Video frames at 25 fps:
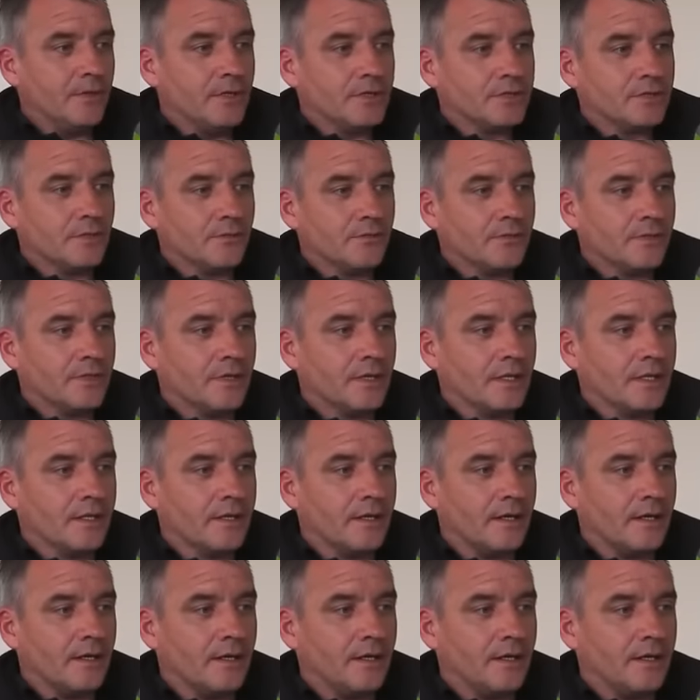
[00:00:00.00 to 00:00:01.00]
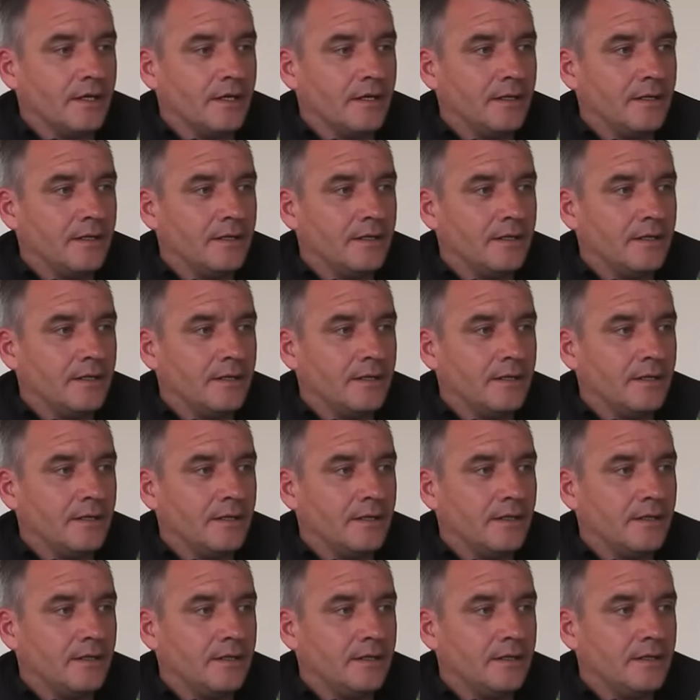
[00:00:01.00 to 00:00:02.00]
out of something like that,
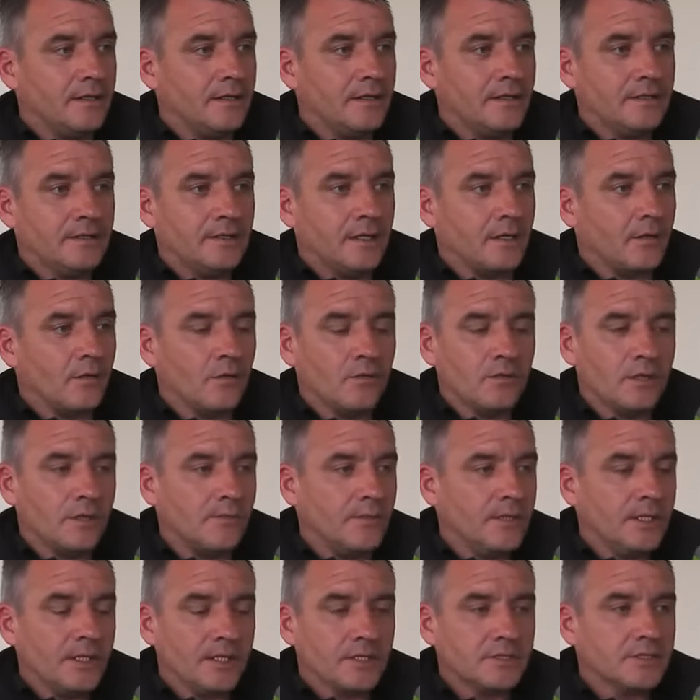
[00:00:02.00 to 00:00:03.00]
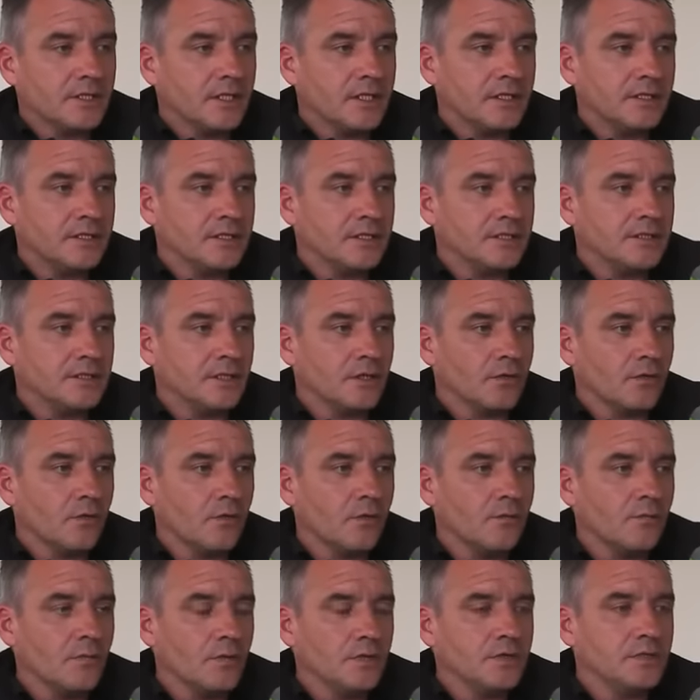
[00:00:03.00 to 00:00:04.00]
your whole demeanour changes, your
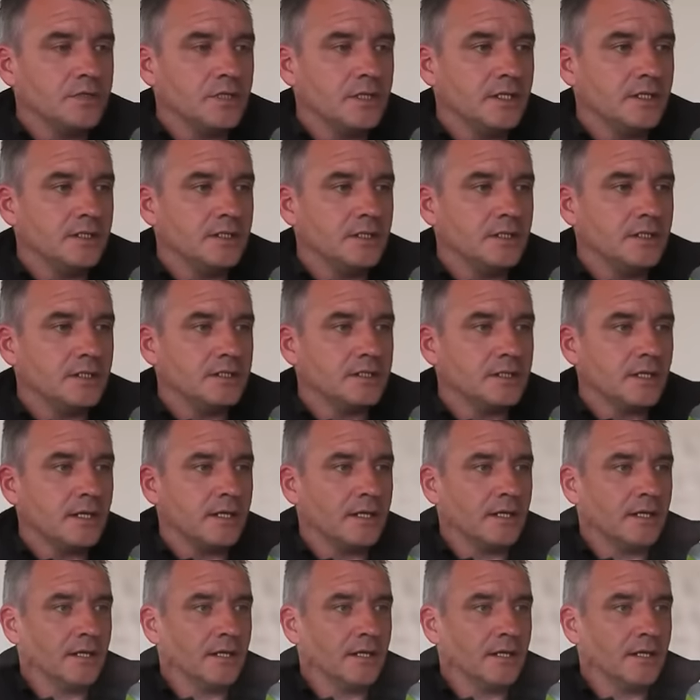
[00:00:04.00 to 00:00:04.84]
whole mood changes.